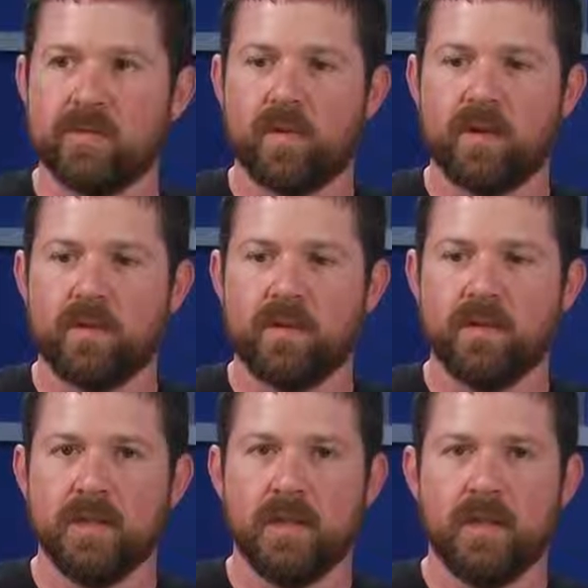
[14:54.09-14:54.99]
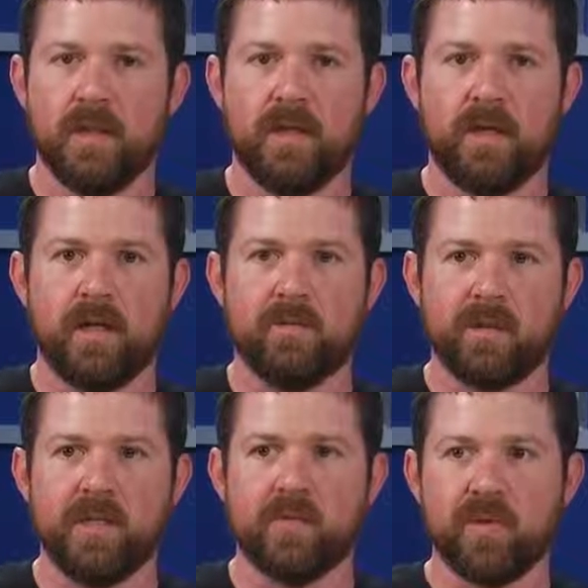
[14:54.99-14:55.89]
watching, uh,
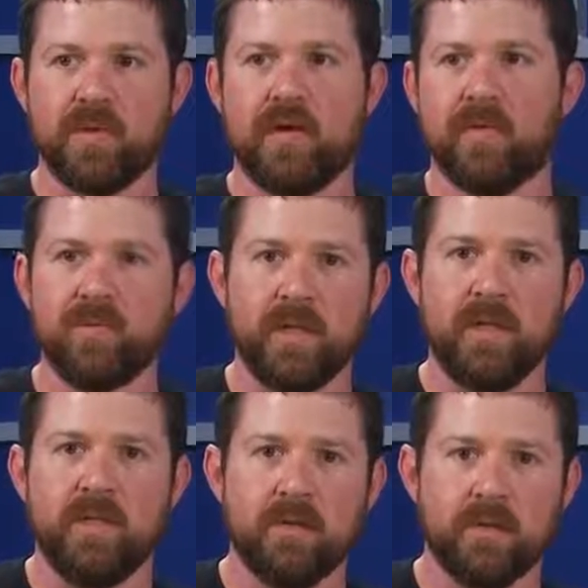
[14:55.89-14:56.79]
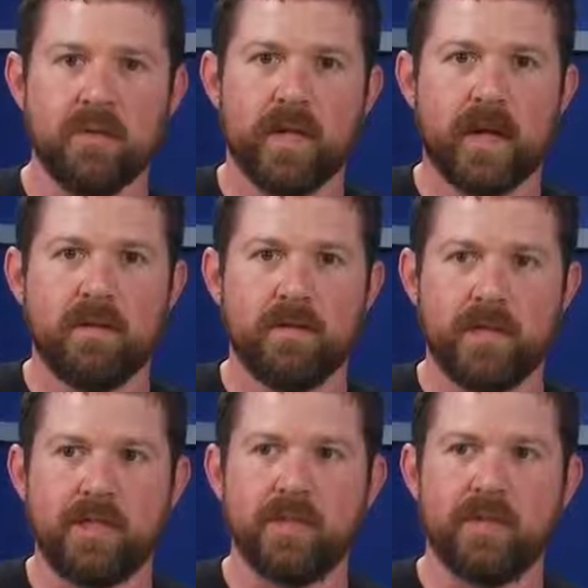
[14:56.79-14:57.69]
please reach out to me at
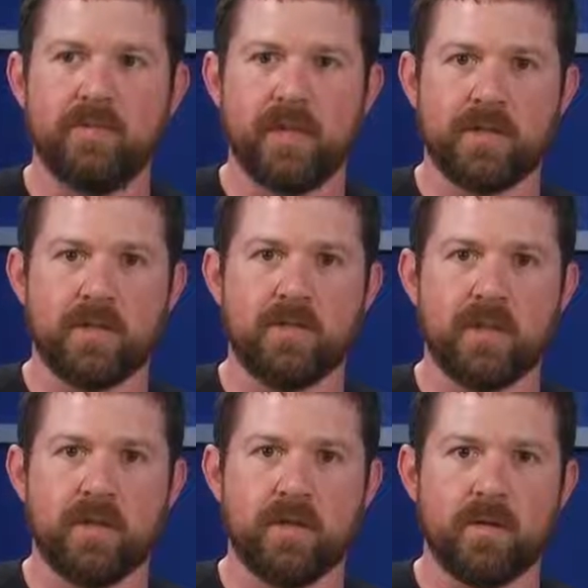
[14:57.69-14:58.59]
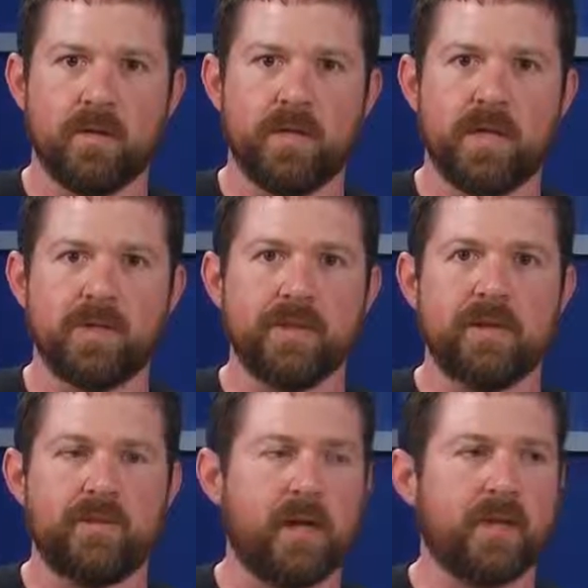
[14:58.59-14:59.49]
jasongfox on Twitter or
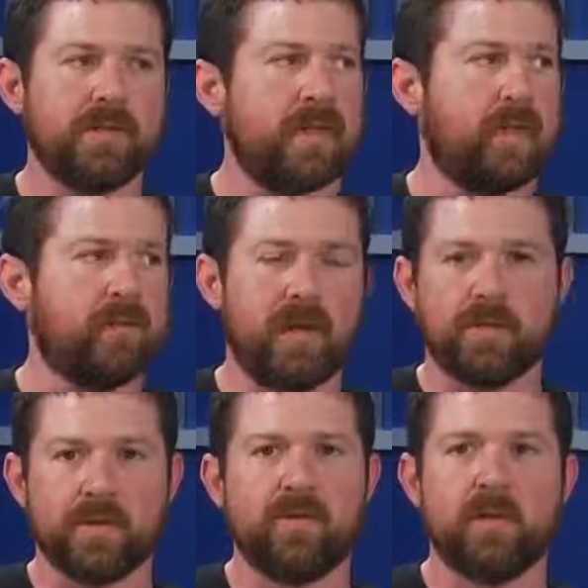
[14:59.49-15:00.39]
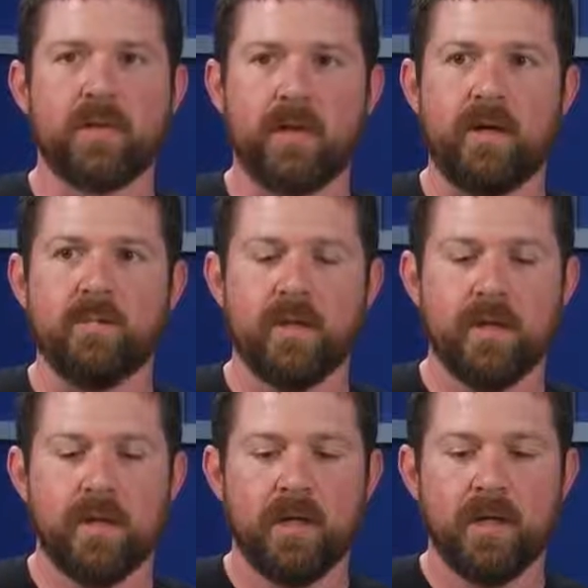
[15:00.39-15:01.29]
jason.fox at microsoft.com
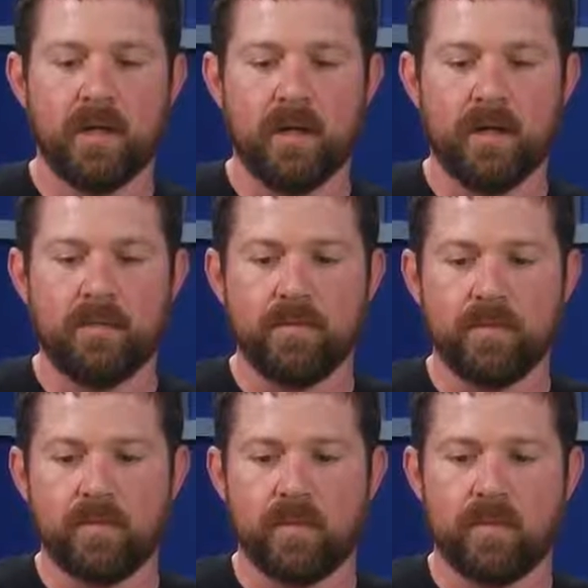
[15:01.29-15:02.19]
um, for,